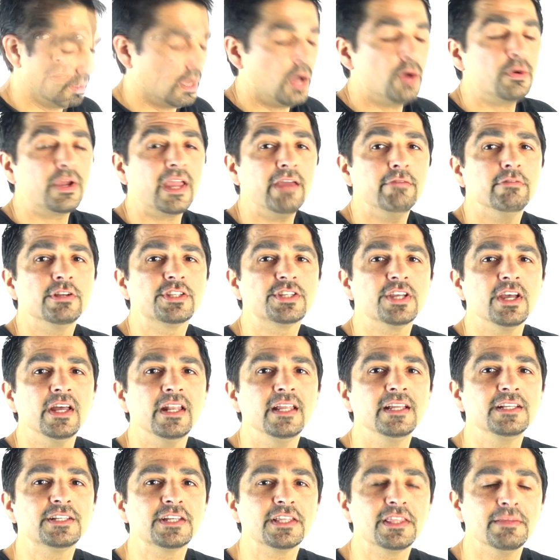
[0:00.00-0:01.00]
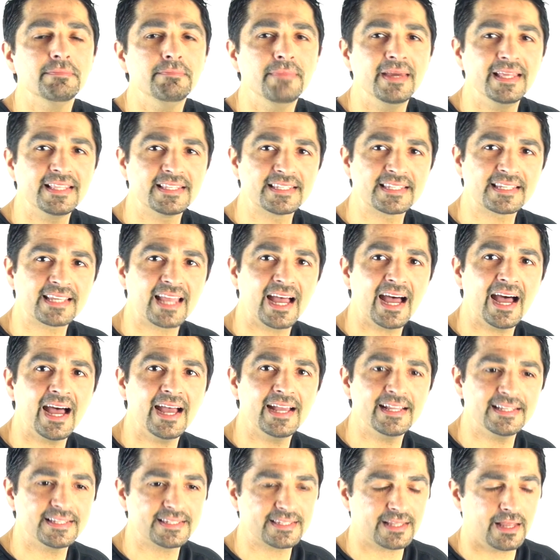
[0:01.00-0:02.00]
Okay, returning to the myths,
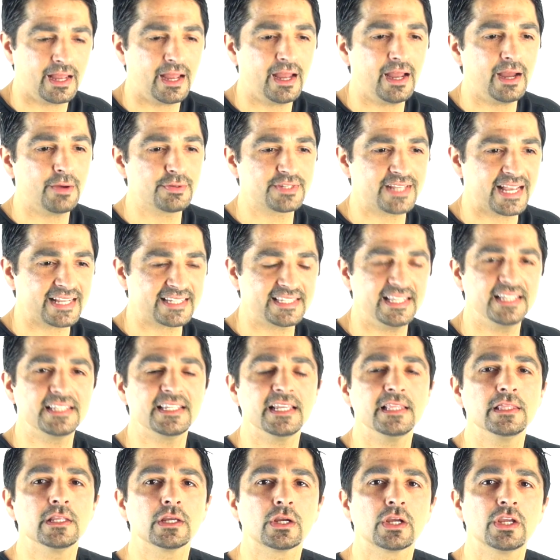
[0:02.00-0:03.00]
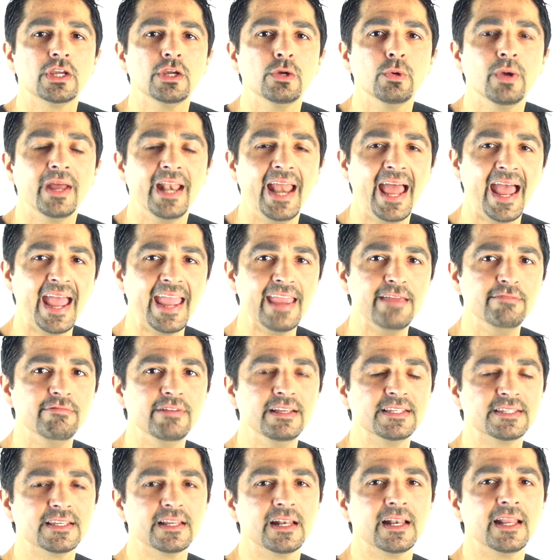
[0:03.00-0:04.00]
guys. I was asked this in the Q&A
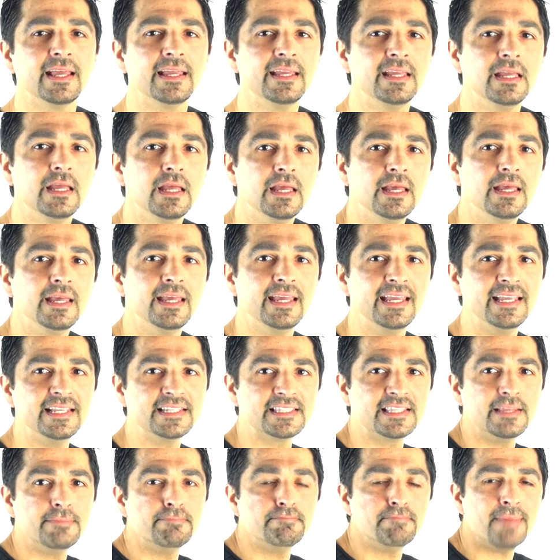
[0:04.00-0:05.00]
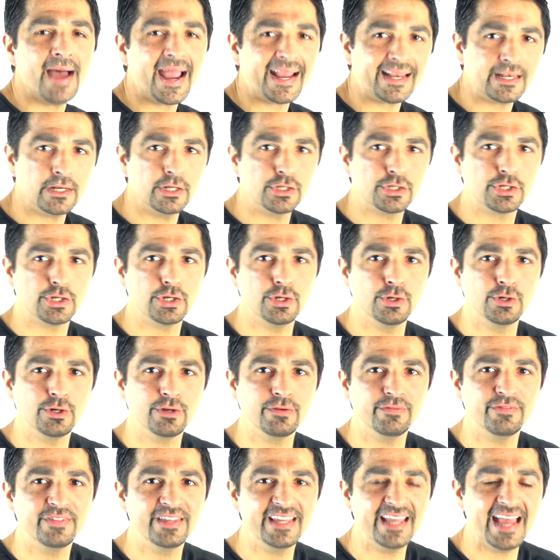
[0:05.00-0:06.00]
recently. Is the magnitude
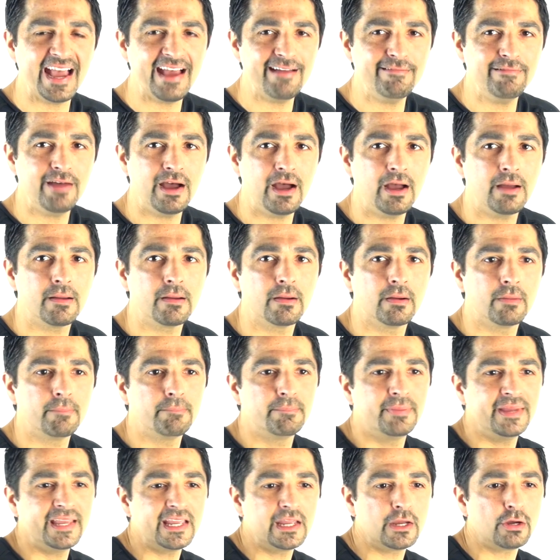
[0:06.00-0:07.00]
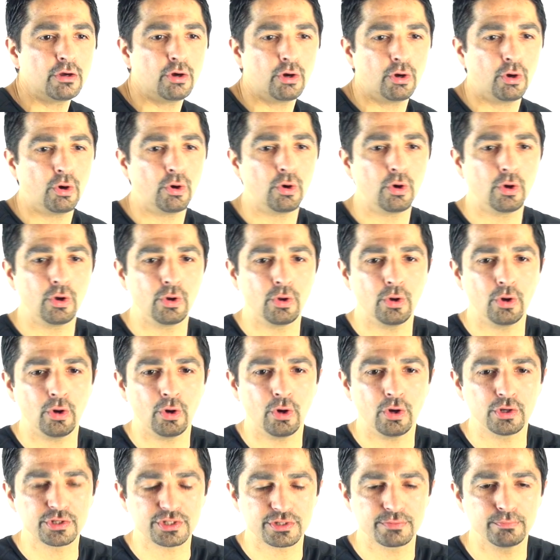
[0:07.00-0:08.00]
of the error bigger
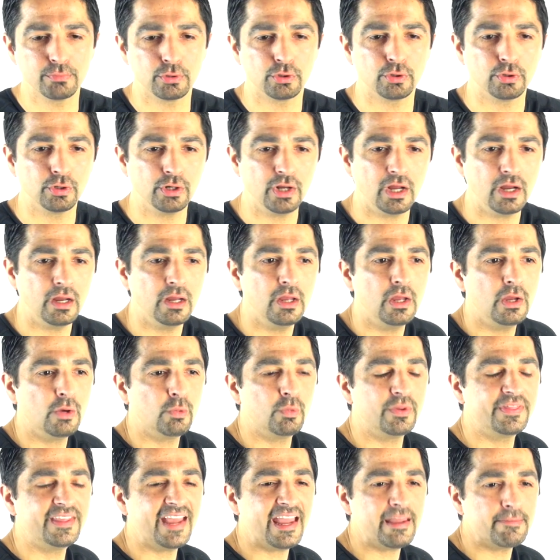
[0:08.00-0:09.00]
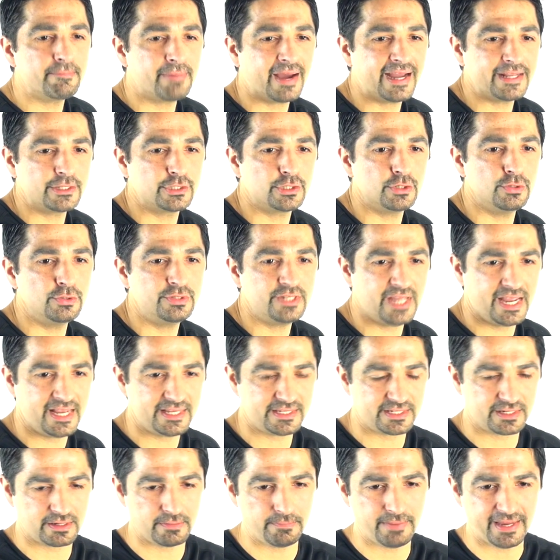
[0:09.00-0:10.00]
or smaller with the 8x2
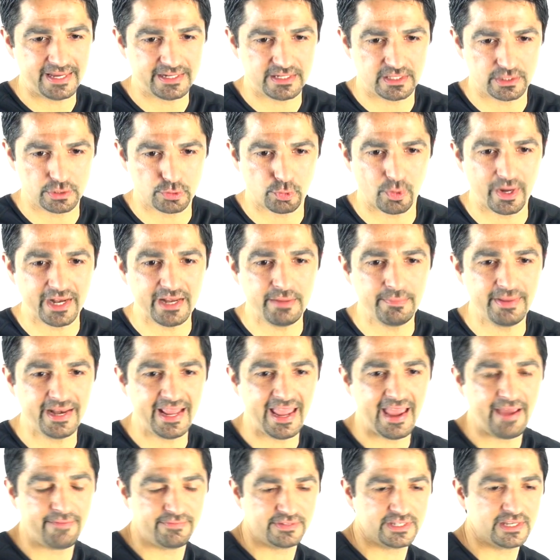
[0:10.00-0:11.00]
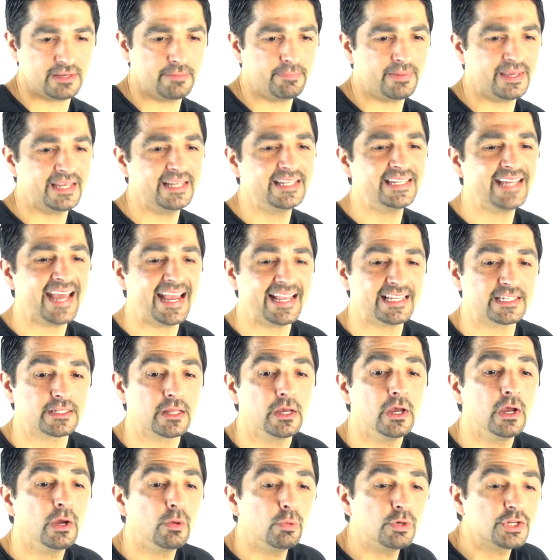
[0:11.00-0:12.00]
test compared to the 20-minute FTP
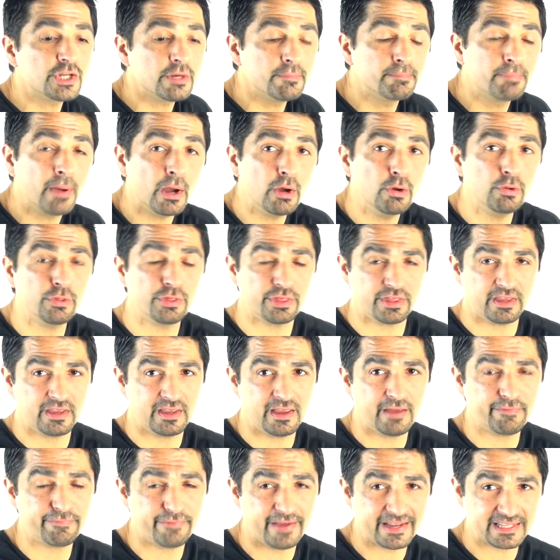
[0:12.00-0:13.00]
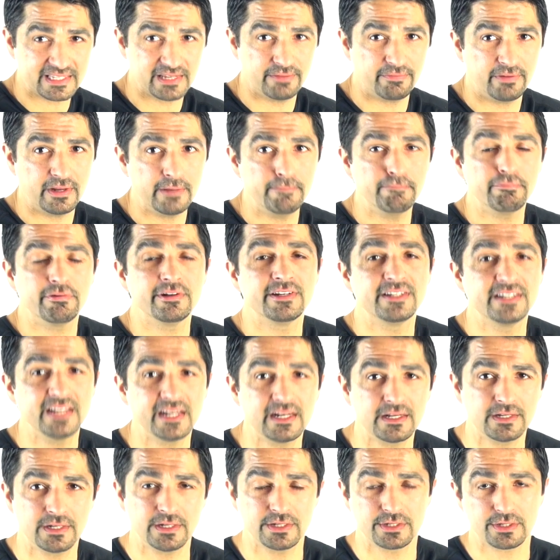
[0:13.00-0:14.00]
test, which are both effectively
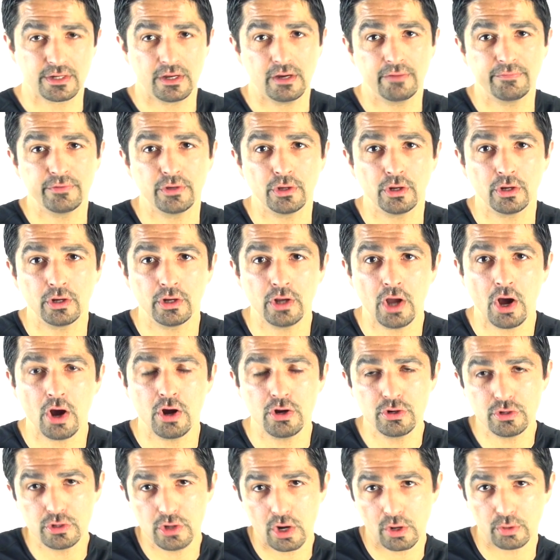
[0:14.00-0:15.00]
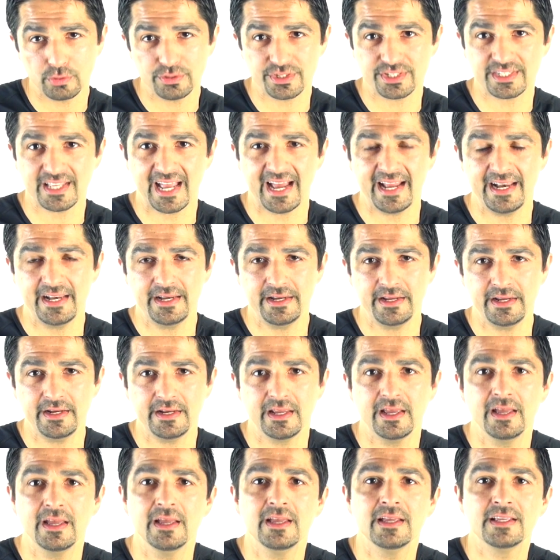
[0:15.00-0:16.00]
predictors of your long gold standard
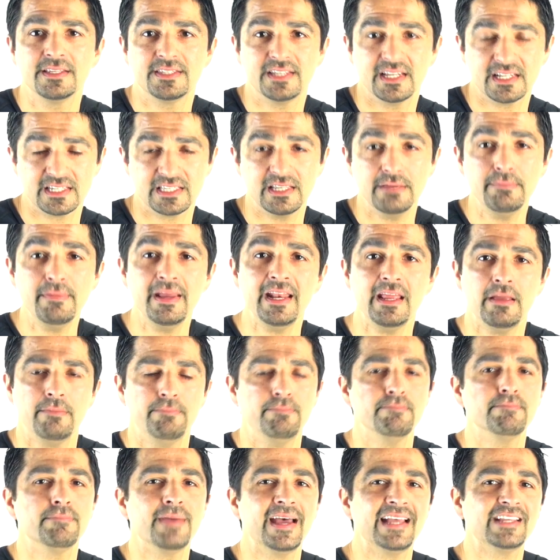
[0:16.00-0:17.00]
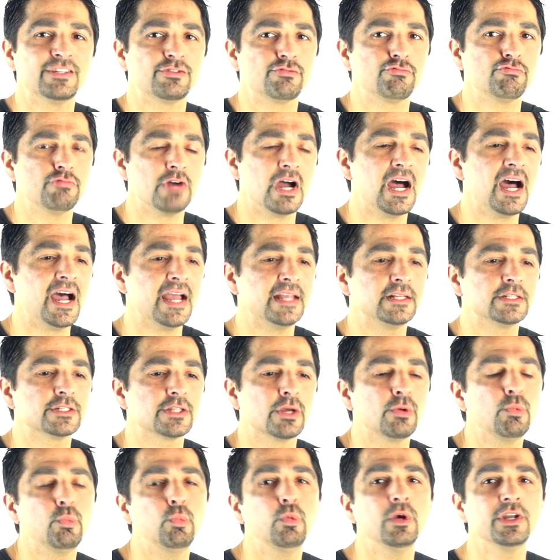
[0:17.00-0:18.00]
60-minute best ride?
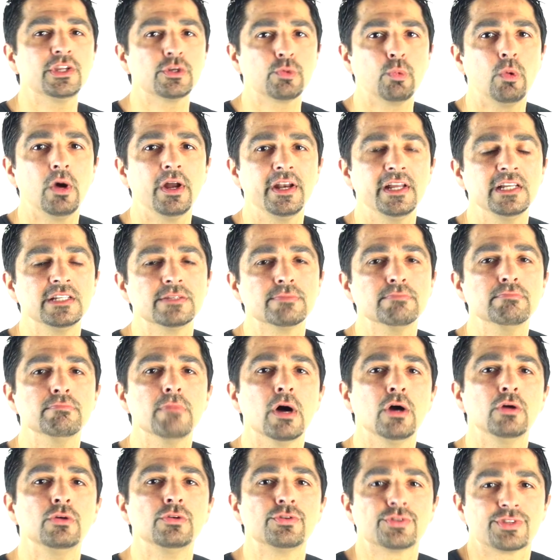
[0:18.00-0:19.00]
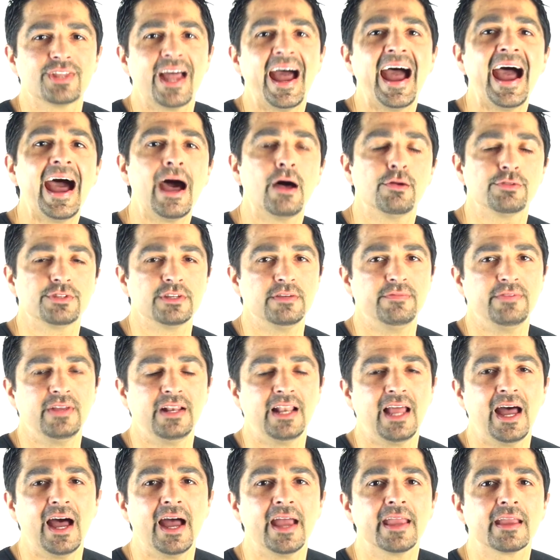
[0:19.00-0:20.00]
So which one is most out, if you
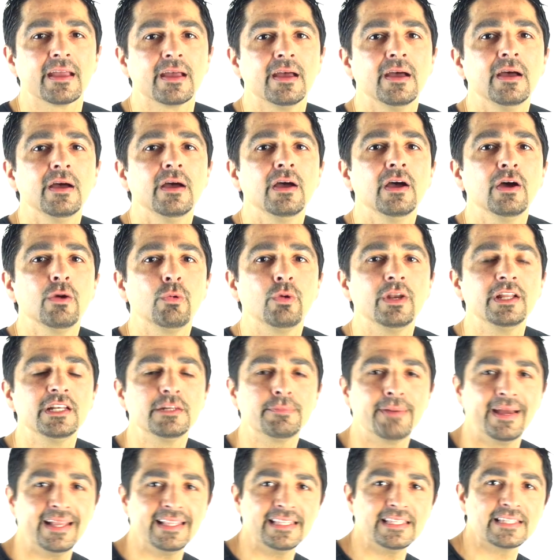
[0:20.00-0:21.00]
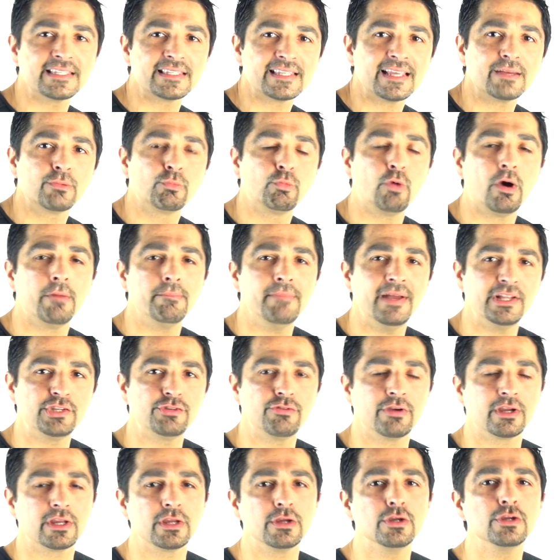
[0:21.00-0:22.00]
like? Well, it depends what
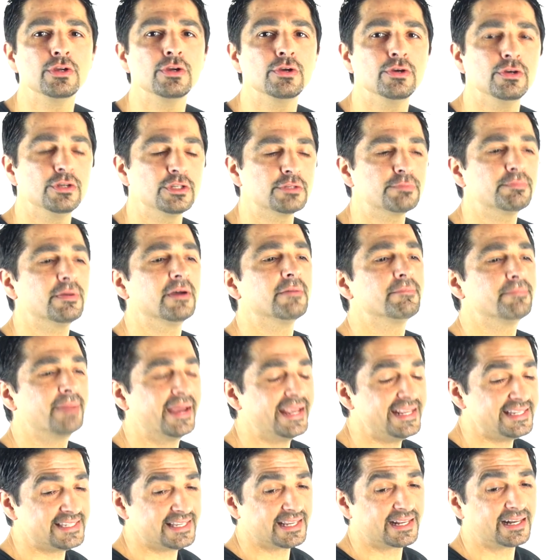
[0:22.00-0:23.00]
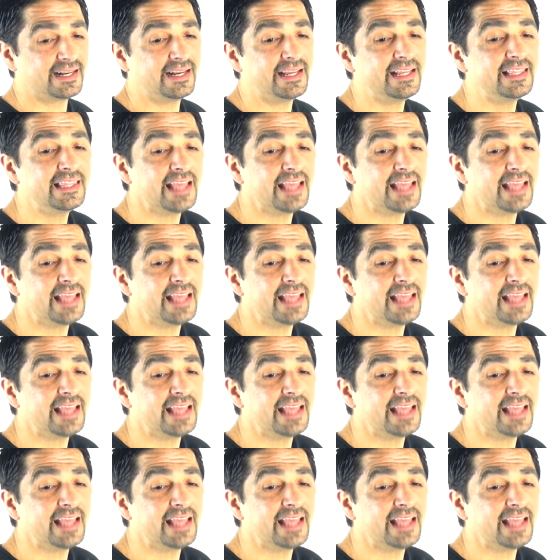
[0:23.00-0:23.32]
metric you use, but basically